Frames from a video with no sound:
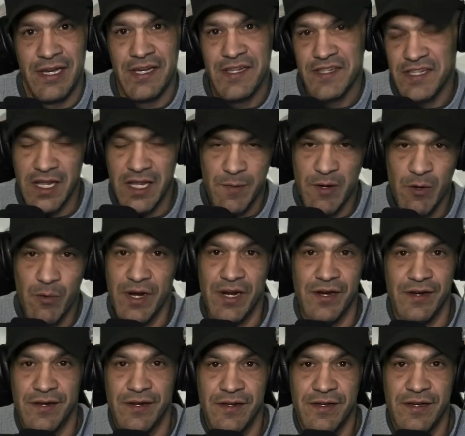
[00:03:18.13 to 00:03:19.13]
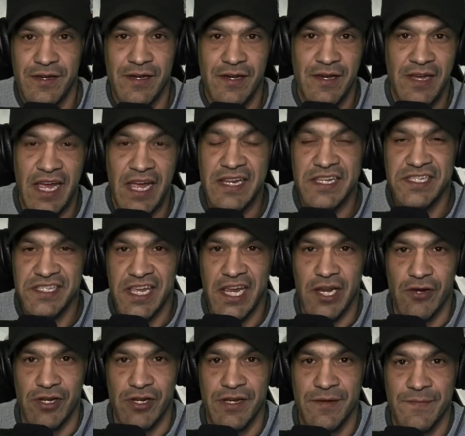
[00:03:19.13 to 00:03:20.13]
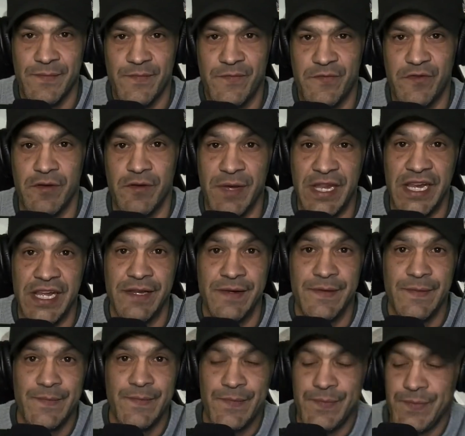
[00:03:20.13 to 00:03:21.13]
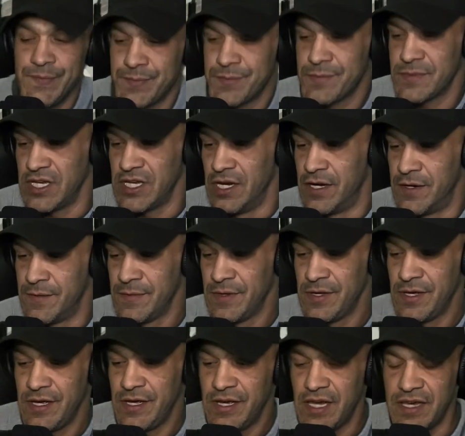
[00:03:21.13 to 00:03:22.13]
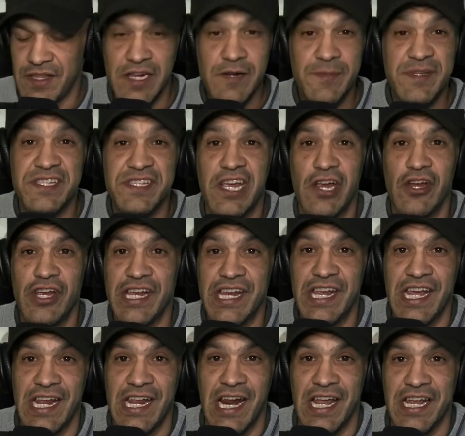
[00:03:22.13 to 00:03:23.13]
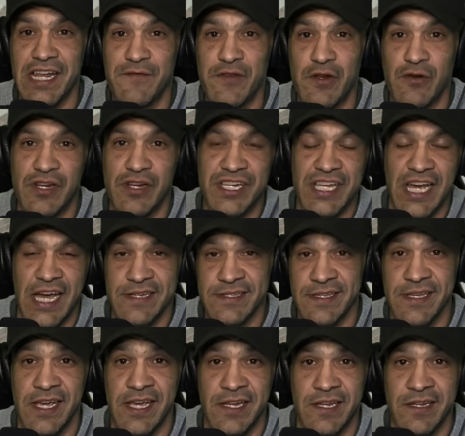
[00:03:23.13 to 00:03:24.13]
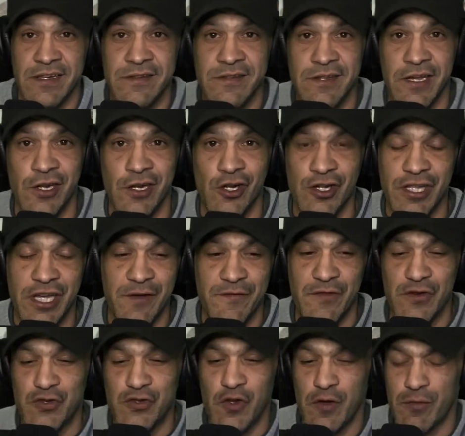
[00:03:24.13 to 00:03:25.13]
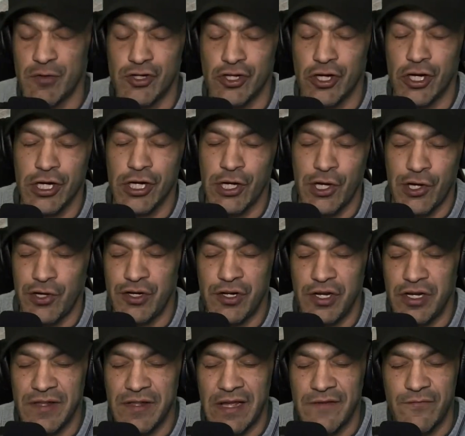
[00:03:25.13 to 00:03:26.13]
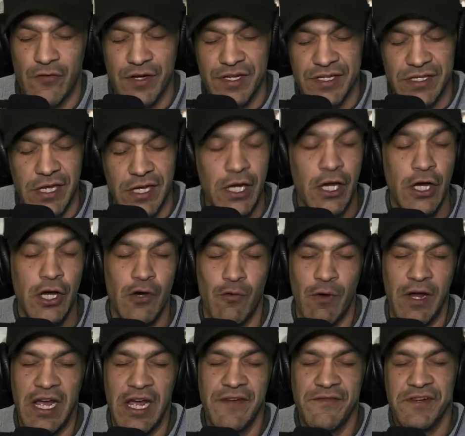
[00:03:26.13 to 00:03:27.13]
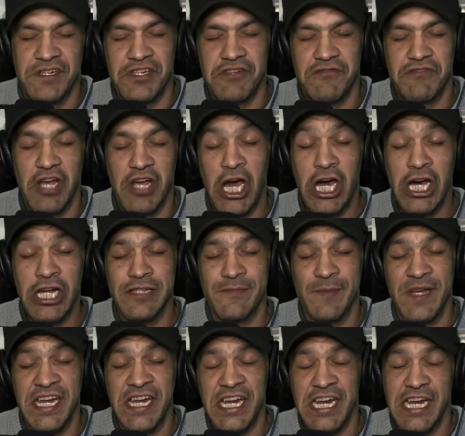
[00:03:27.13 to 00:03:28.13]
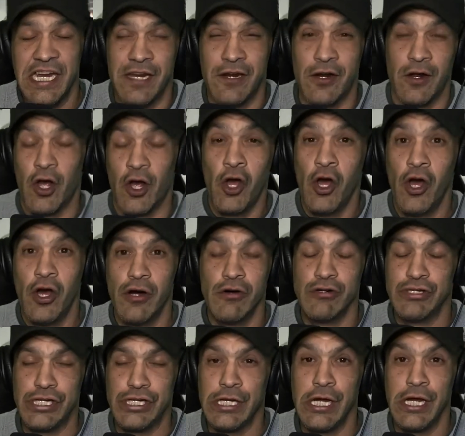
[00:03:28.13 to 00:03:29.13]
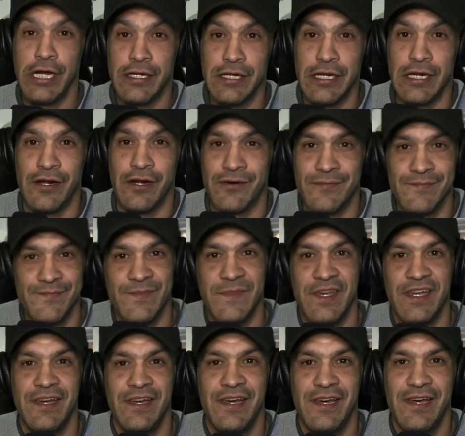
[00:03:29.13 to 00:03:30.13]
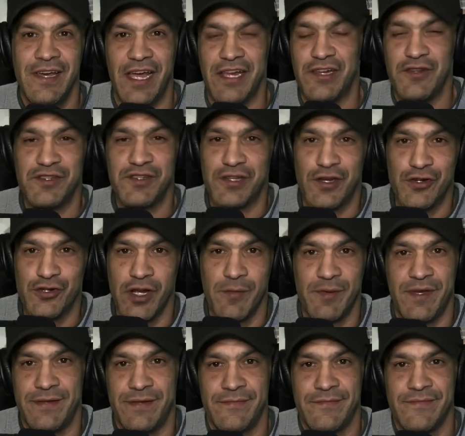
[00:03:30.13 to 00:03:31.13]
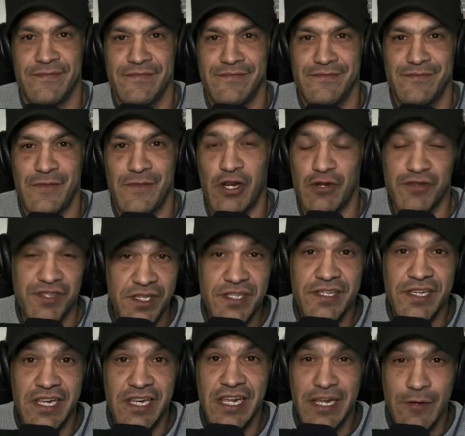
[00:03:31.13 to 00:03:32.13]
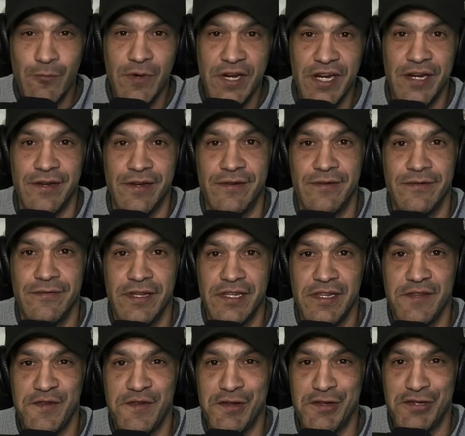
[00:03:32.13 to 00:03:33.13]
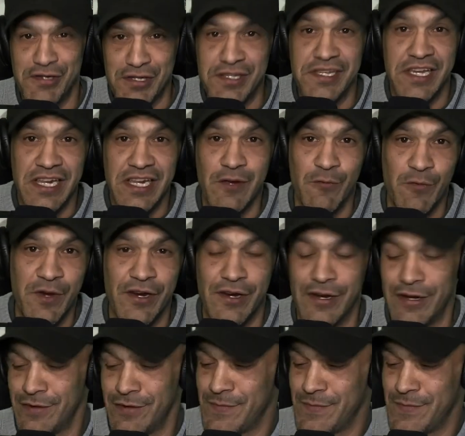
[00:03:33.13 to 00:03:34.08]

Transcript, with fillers: It's going to be weird and scary for a minute, you know. And then it'd be scary again, like if you are intoxicated, like you know, like if you're super drunk and then you hear that voice, like, "Why haven't you called me?" You know, "Oh shit," you know, and you start tripping. You know, shit's gonna get weird in the future. It's getting weirder.